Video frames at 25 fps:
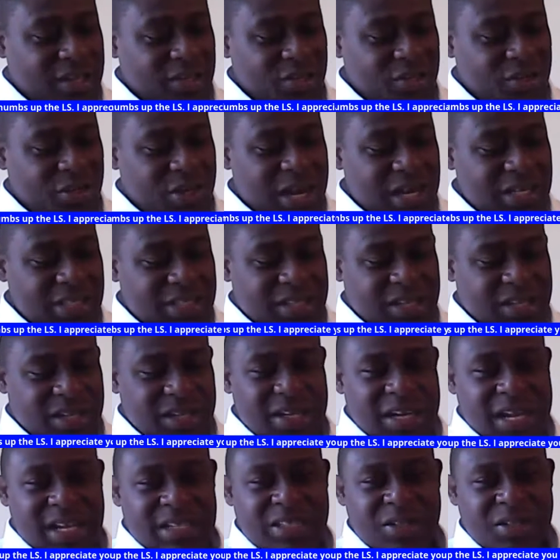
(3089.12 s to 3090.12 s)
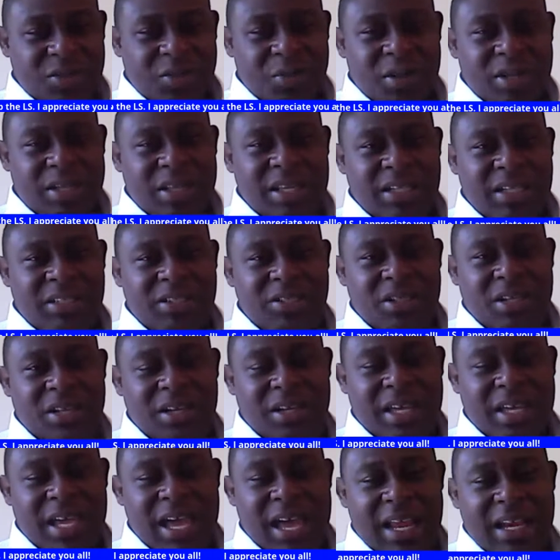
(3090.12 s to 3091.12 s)
So that's the one thing to
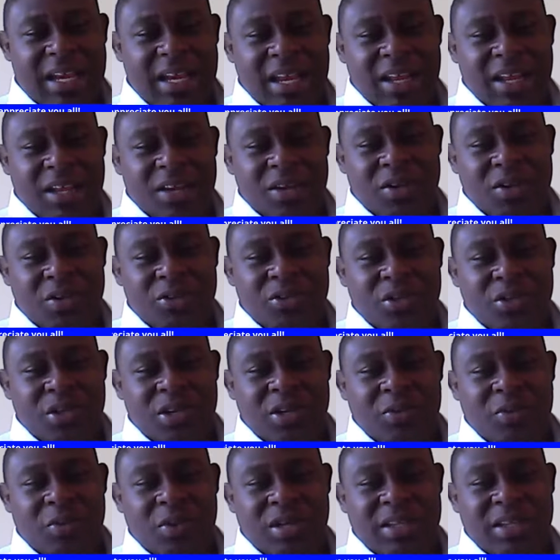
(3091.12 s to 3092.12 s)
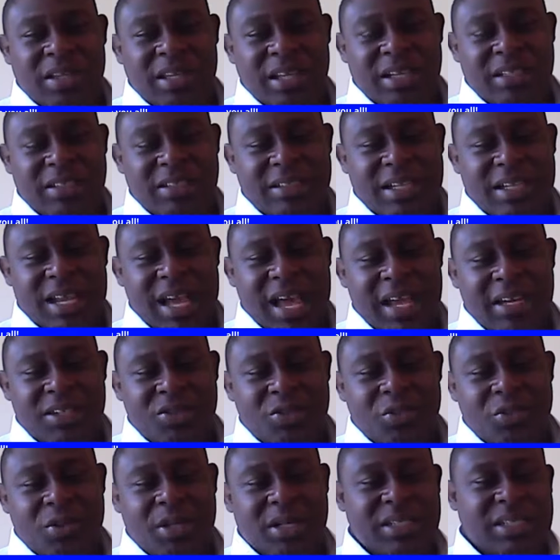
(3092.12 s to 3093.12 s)
look at. Those are the one things that
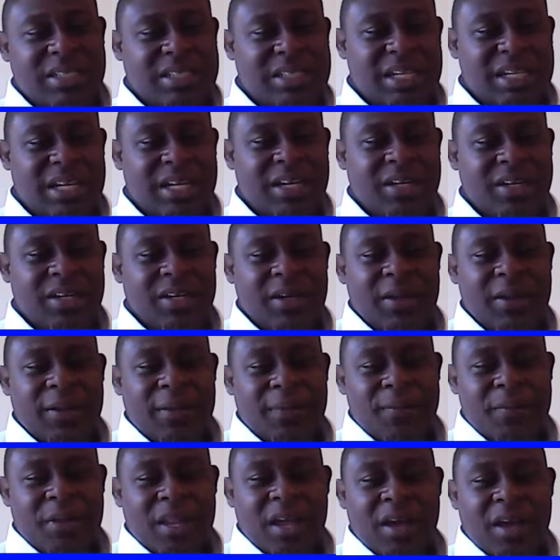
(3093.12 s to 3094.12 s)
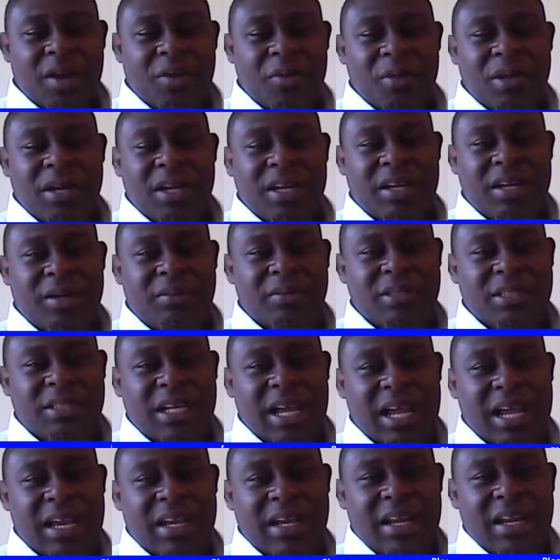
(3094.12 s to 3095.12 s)
to consider when it comes to
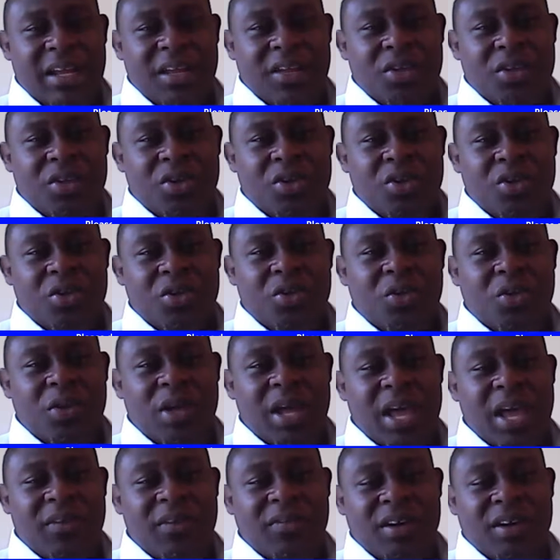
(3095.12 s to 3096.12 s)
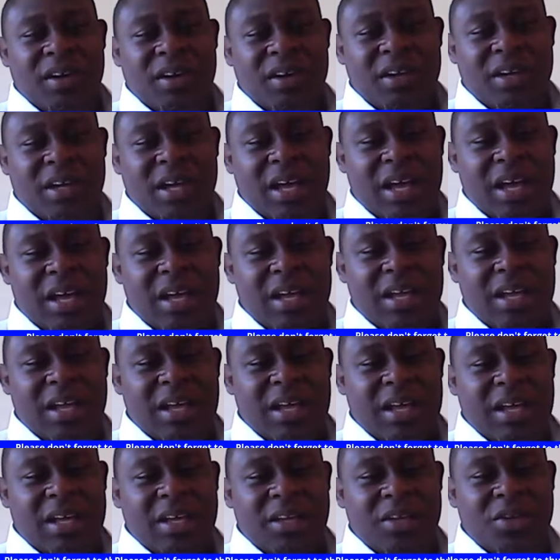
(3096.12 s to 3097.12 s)
that. Don't ever
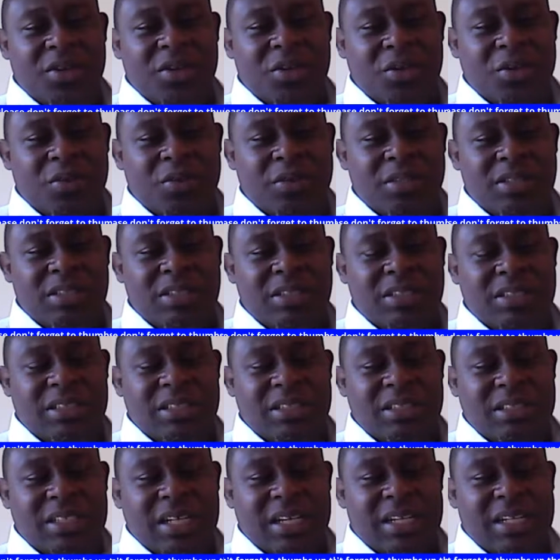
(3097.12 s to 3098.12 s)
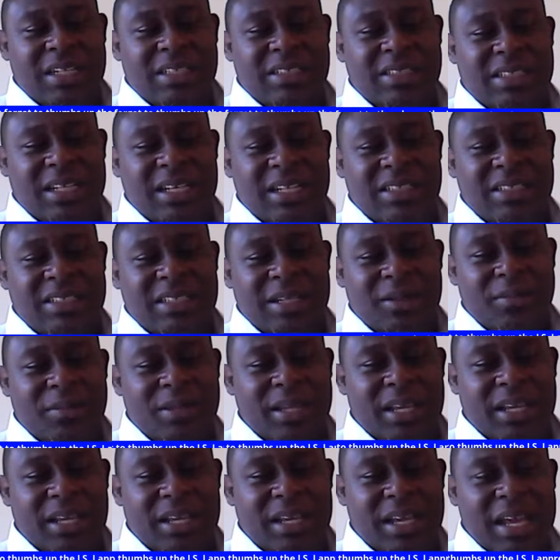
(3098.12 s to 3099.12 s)
just understand
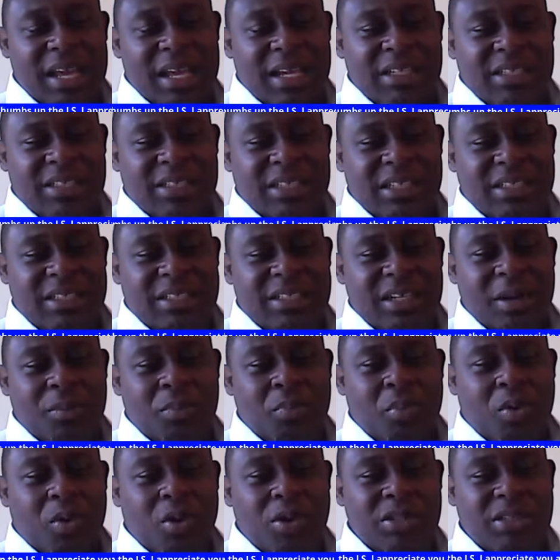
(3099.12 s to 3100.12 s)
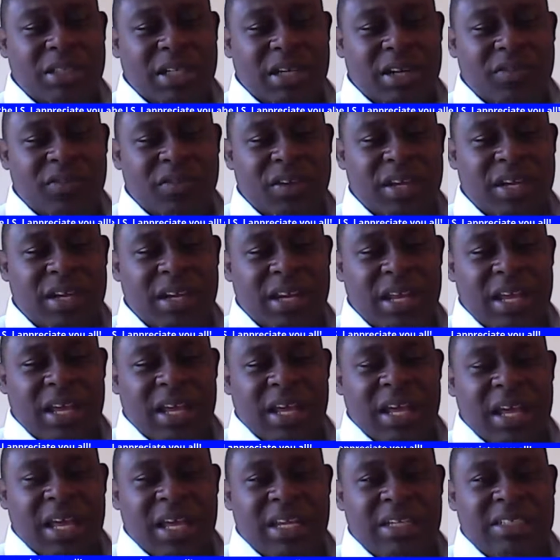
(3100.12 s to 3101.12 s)
something, just a portion of it,
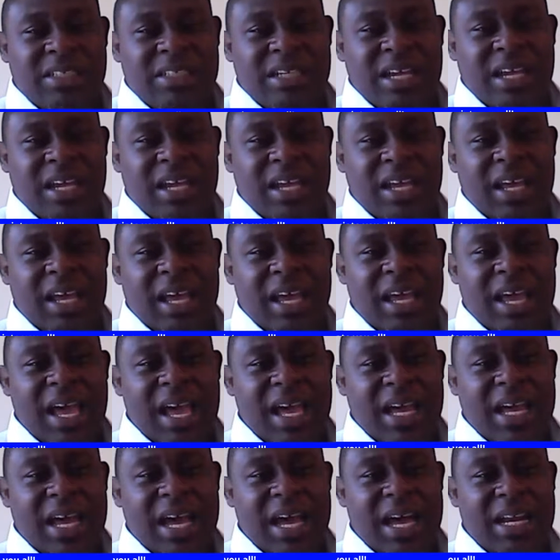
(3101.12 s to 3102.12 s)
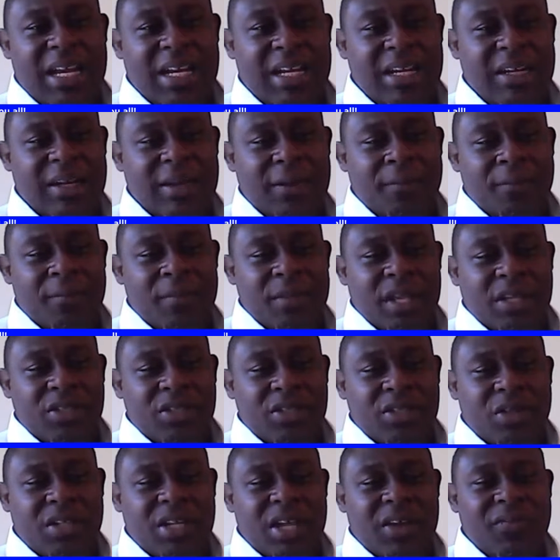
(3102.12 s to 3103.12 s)
and say, "Hey, I got it."
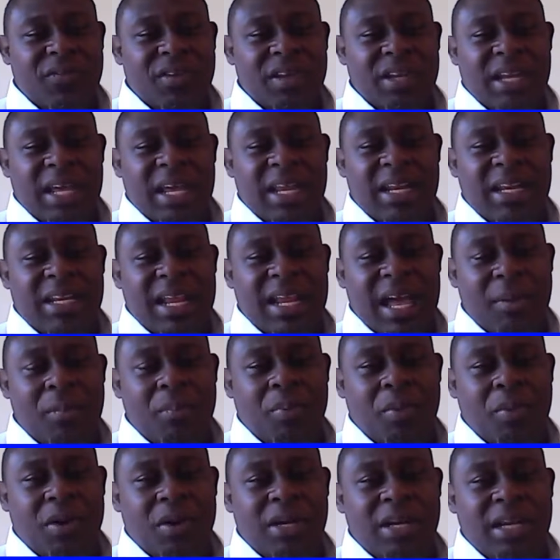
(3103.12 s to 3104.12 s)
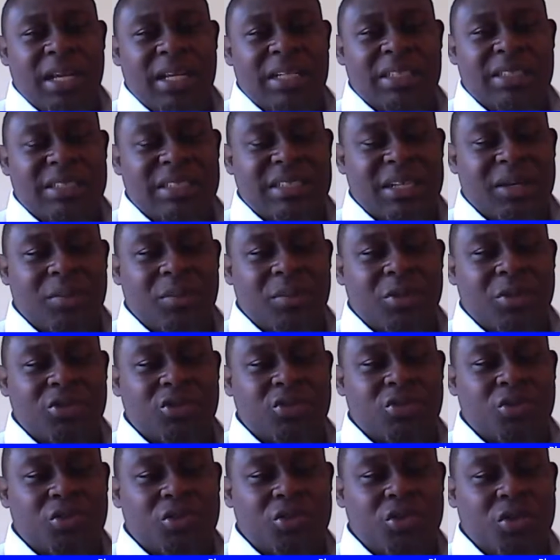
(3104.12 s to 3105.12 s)
So and that part is the
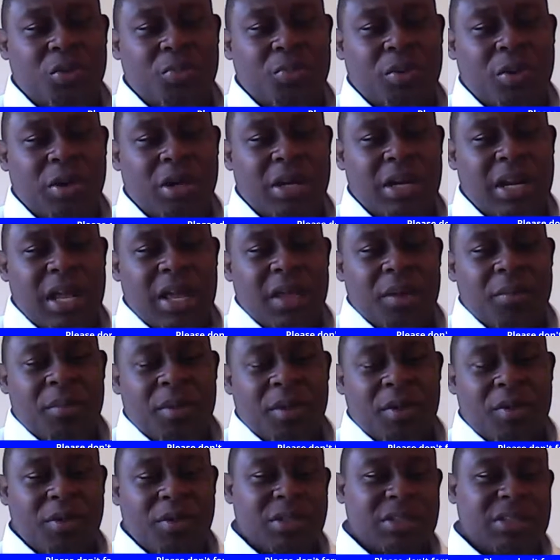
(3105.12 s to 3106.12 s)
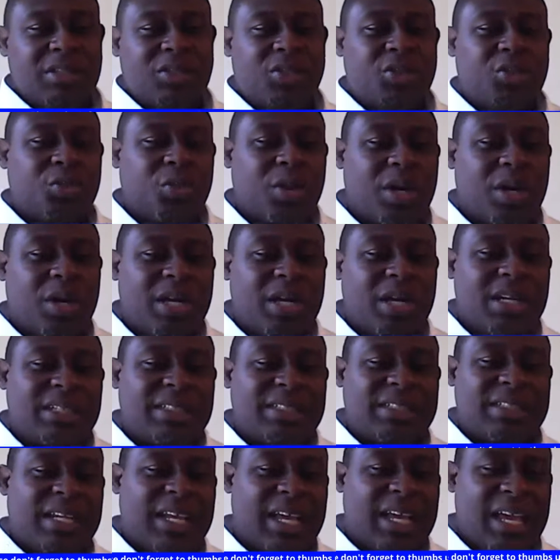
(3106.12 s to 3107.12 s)
most crucial part, because to
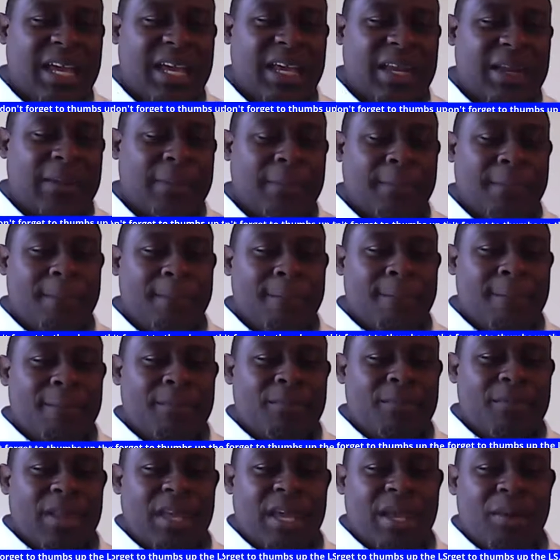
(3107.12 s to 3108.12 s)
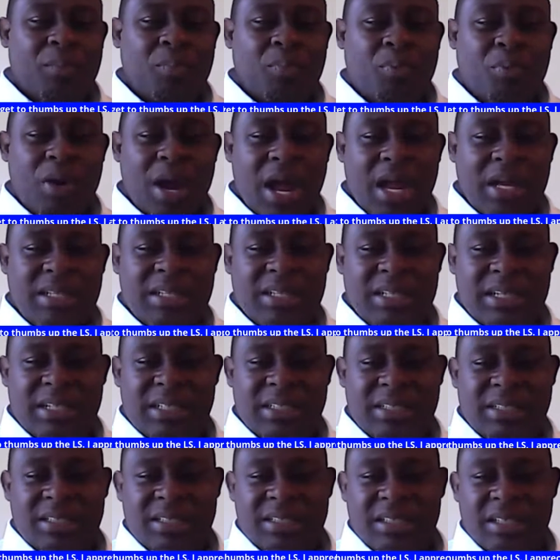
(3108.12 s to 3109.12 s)
understand and
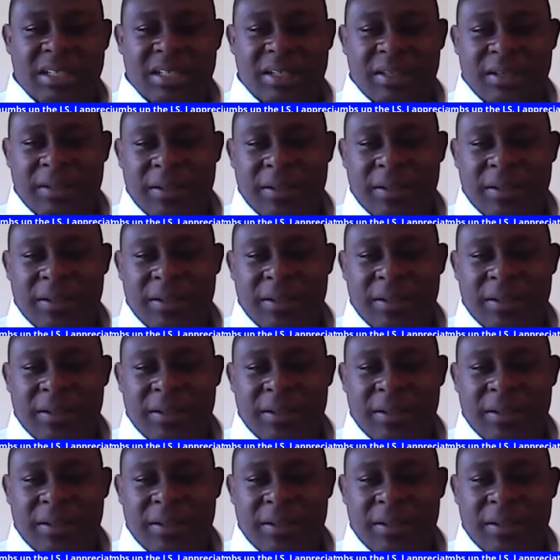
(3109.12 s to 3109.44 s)
practice.